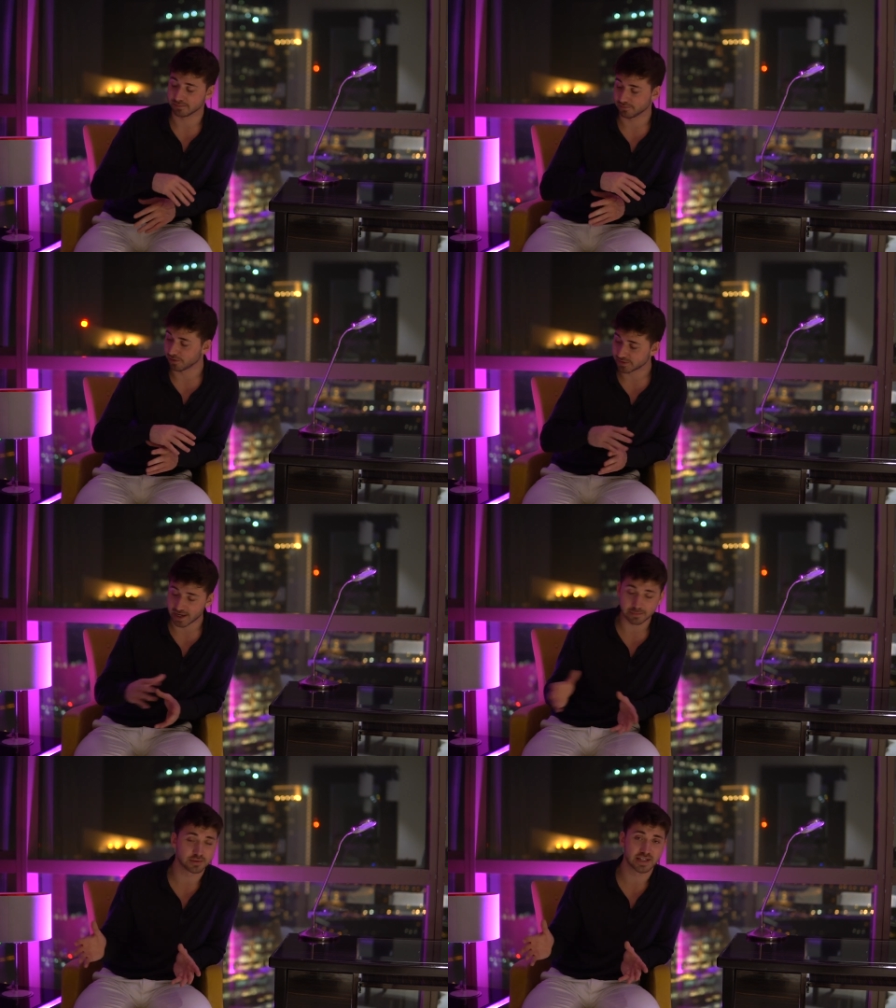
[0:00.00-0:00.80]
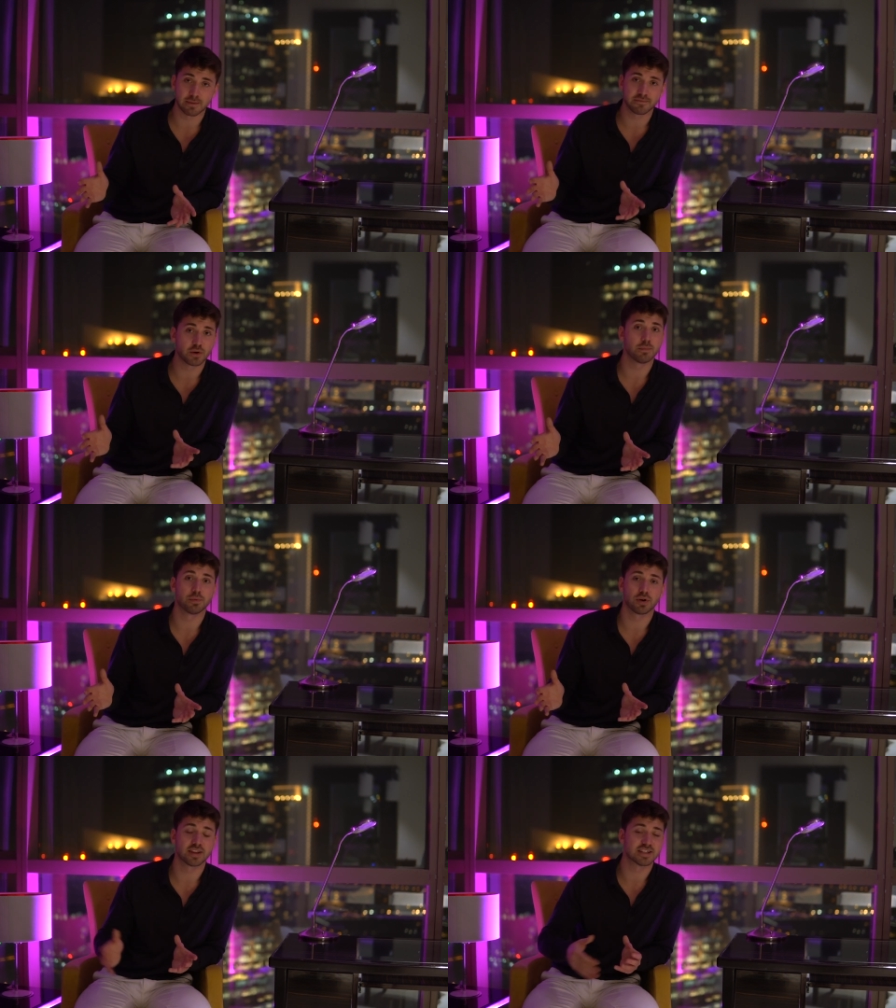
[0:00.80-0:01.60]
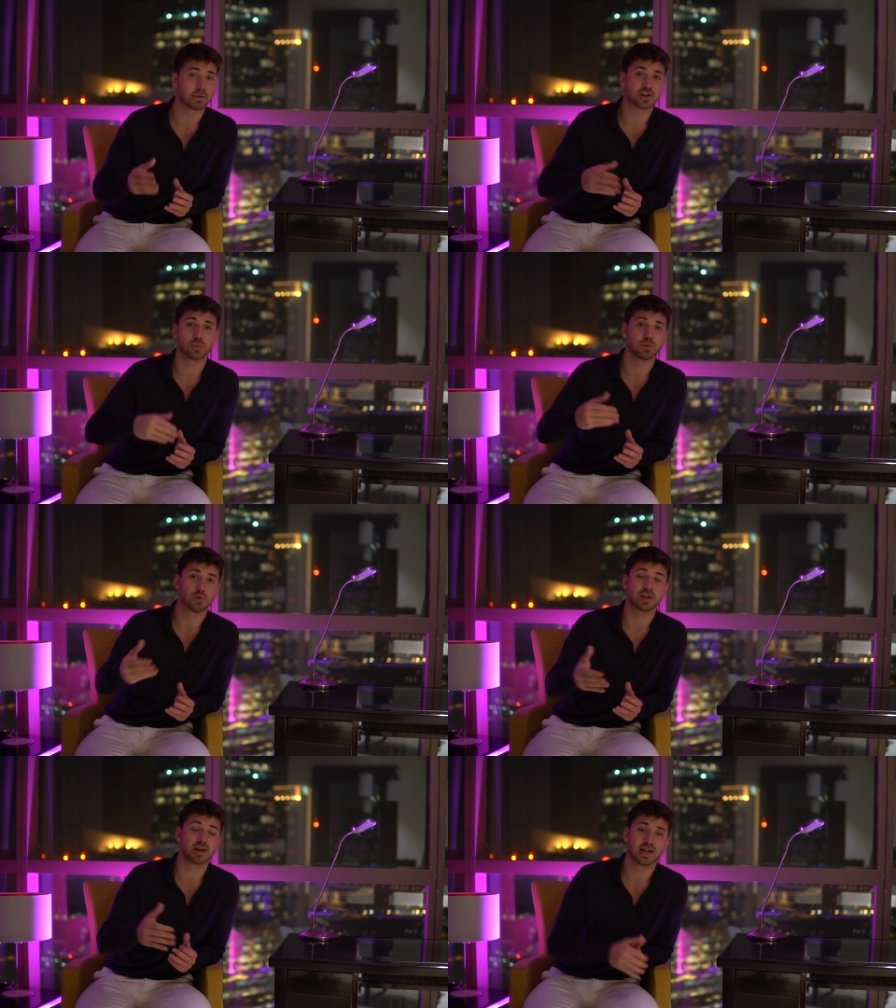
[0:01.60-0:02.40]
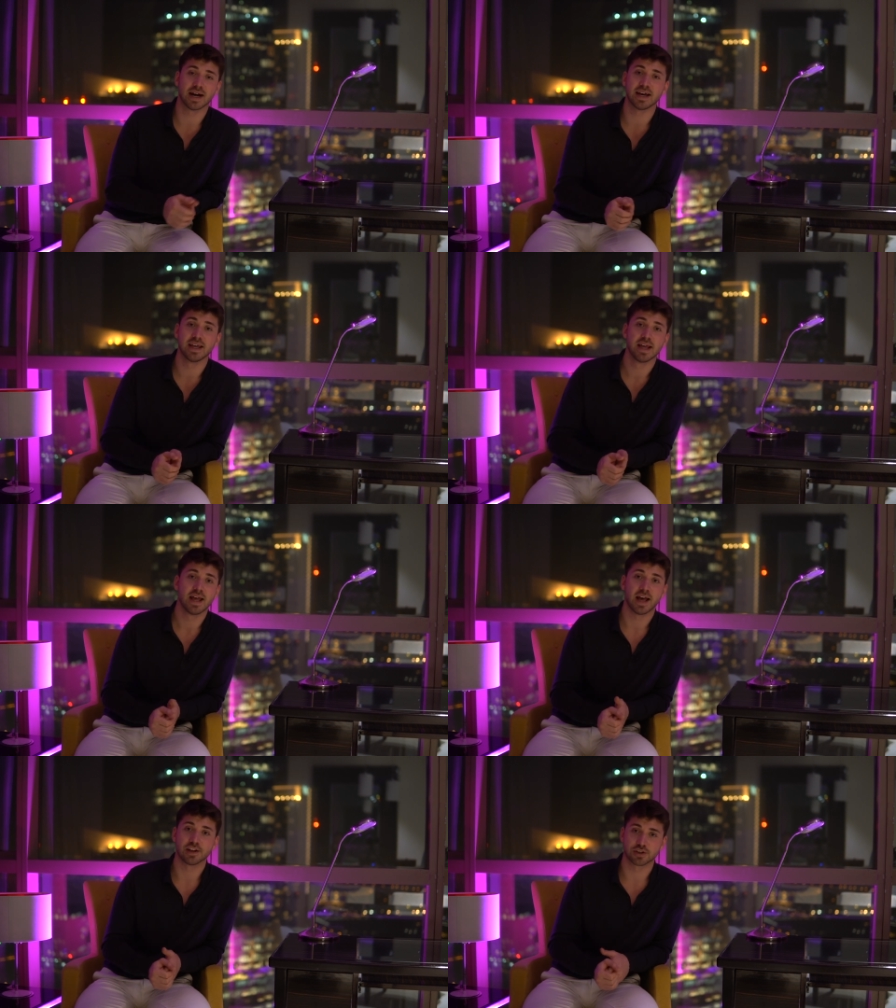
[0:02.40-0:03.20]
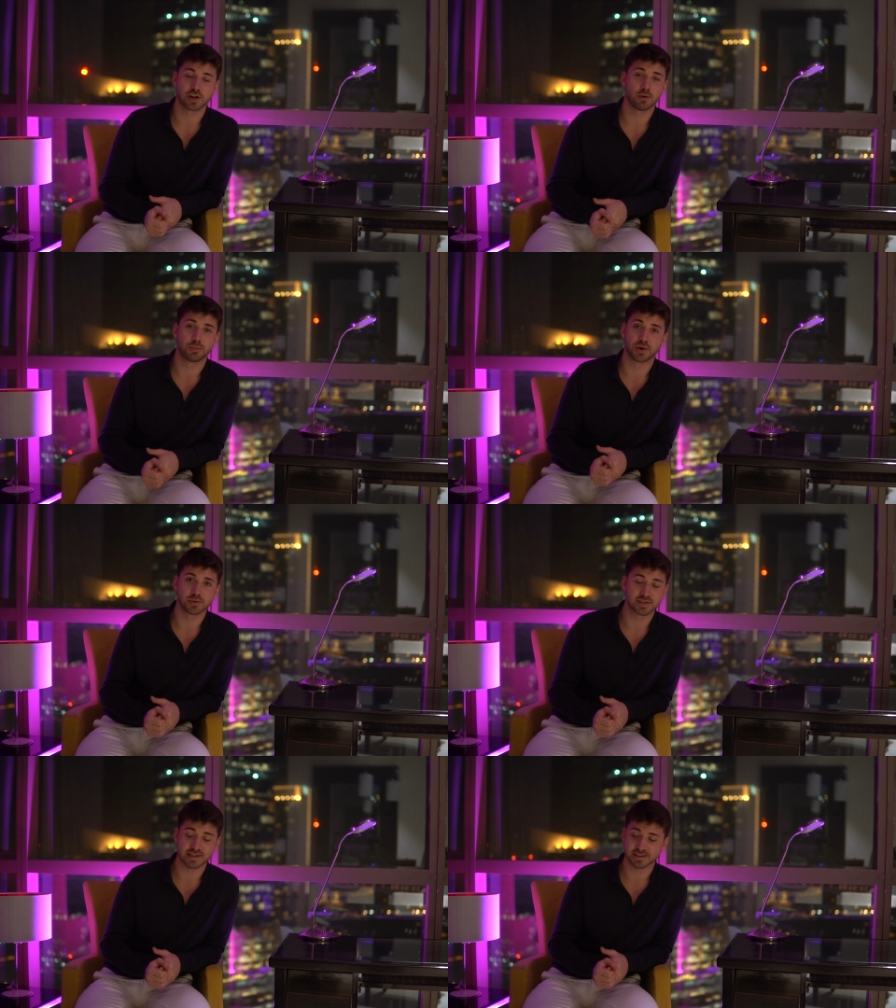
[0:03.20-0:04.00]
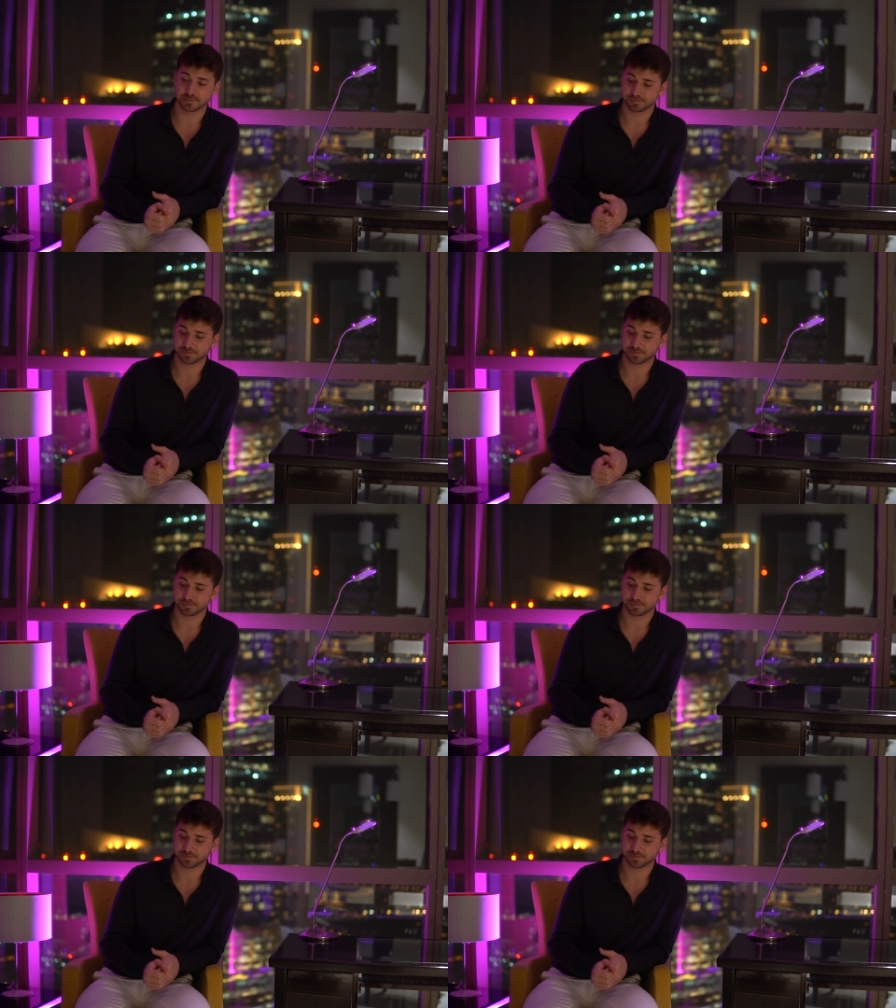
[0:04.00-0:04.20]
from time to time very important, especially when you're a young guy. Enjoy the whole process.